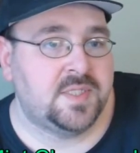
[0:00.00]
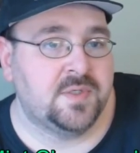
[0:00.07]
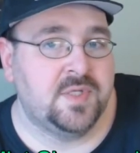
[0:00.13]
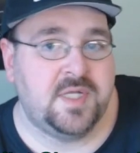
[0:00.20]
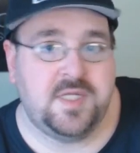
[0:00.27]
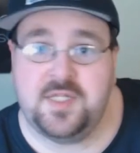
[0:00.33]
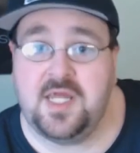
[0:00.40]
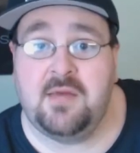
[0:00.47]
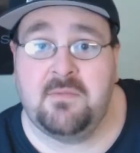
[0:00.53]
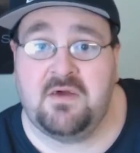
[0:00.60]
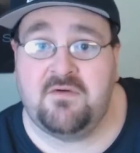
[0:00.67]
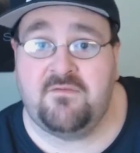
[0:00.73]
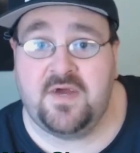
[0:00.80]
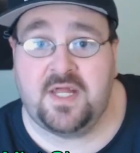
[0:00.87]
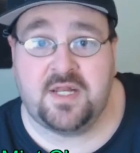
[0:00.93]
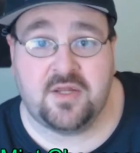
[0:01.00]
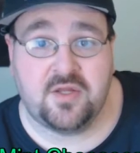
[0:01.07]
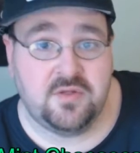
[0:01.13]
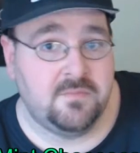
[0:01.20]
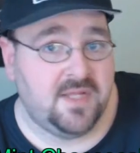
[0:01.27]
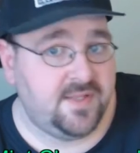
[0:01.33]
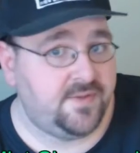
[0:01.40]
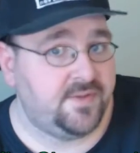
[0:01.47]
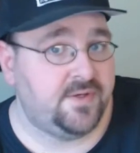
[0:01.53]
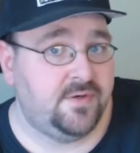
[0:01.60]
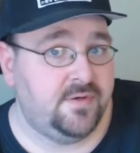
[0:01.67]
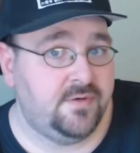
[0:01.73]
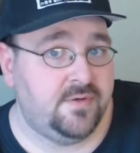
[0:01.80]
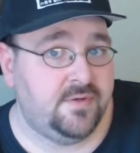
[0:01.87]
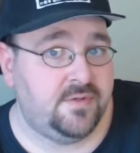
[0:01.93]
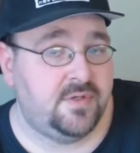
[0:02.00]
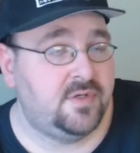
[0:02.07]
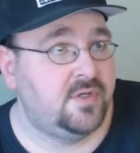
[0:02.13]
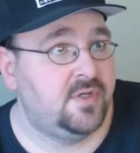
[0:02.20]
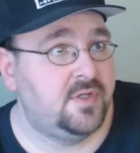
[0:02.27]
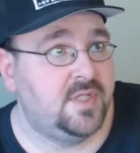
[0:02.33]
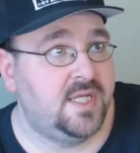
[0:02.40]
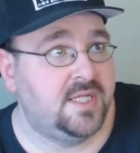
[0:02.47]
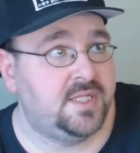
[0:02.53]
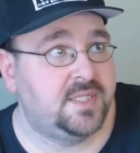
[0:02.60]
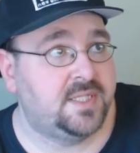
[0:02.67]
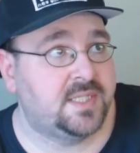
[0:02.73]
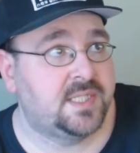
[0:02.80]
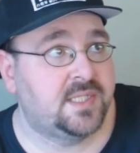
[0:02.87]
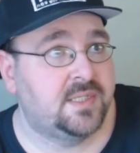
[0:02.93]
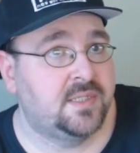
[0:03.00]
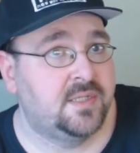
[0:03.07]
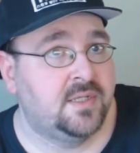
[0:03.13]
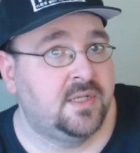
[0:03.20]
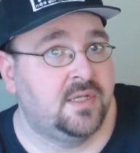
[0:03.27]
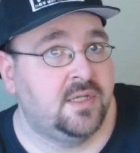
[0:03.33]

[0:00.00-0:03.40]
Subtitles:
So anytime I find a good menthol, that's